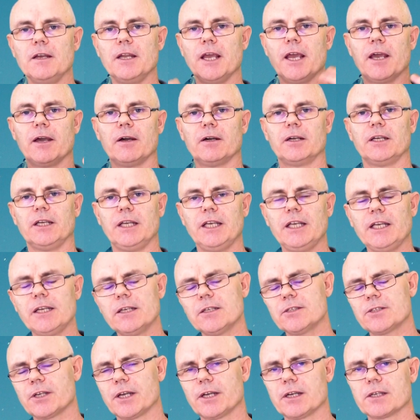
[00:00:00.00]
Now,
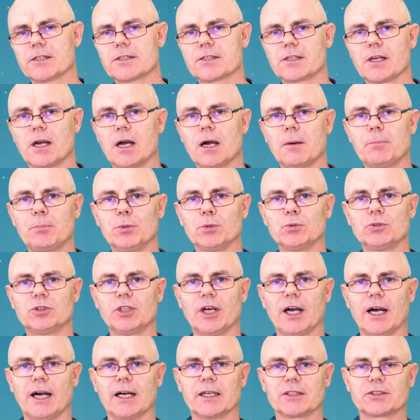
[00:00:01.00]
here's our sample
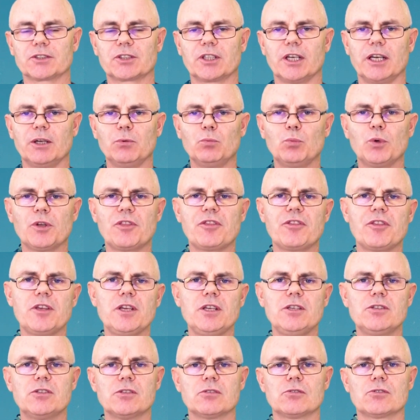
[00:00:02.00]
task. And with
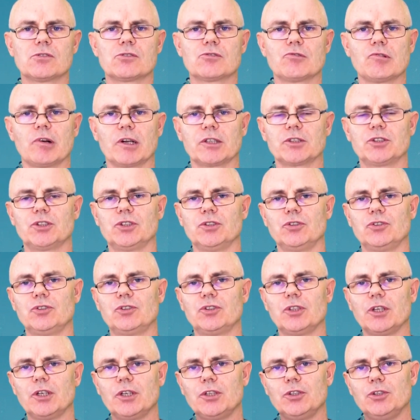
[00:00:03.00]
these
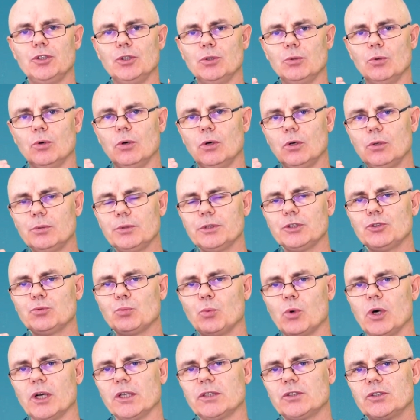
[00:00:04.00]
instructions, you always
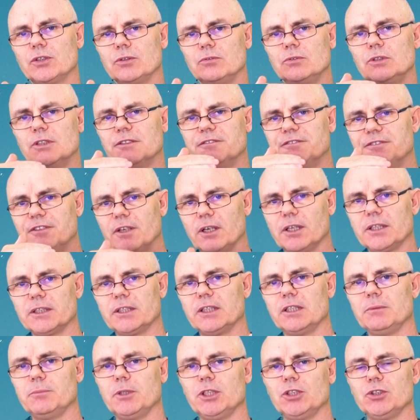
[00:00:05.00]
want to divide
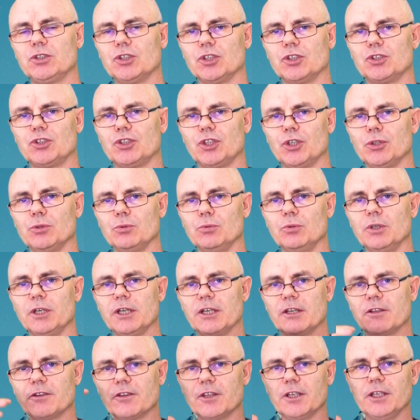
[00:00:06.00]
them into 2.
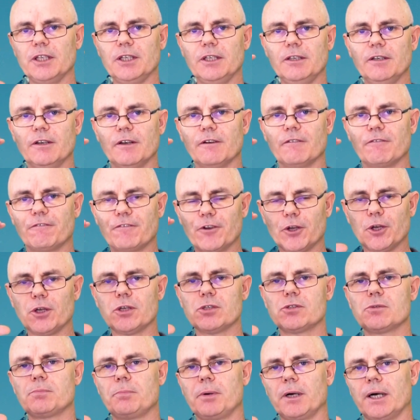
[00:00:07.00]
The
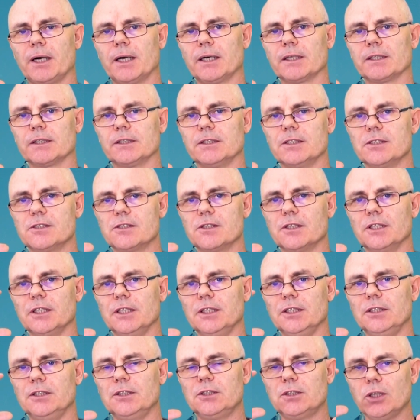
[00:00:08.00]
first part is
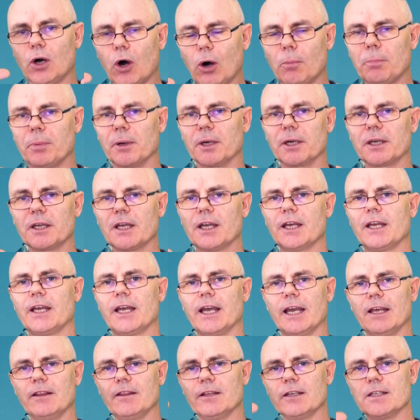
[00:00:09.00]
the topic,
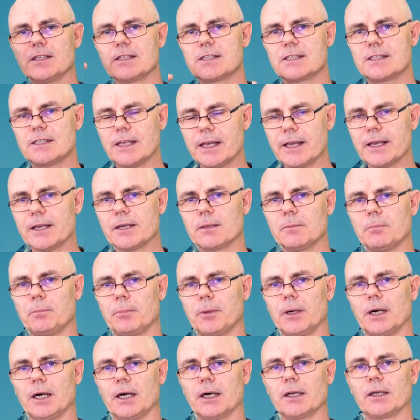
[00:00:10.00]
and the second
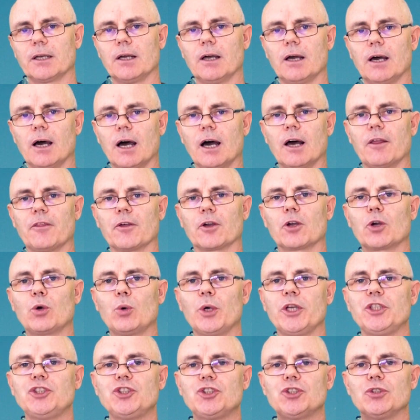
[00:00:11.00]
part are the
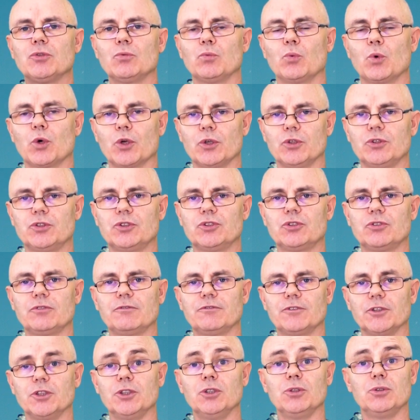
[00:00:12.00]
question words
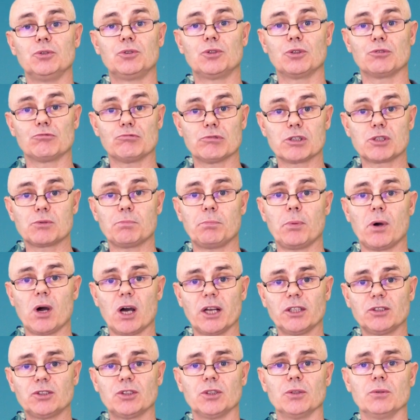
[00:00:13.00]
for you to
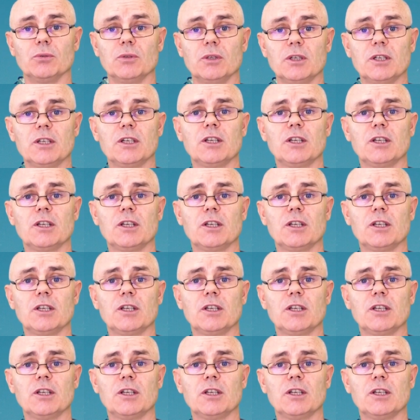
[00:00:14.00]
respond to.